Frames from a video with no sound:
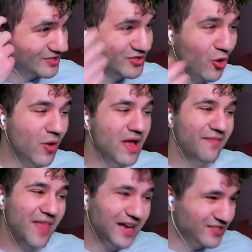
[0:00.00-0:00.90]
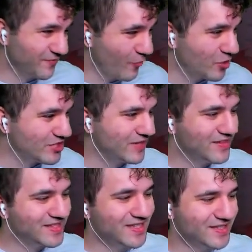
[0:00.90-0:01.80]
So that is unfortunate.
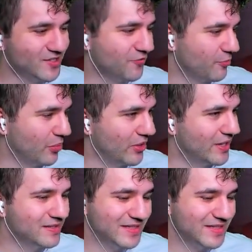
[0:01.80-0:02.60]
This is a silver bullet.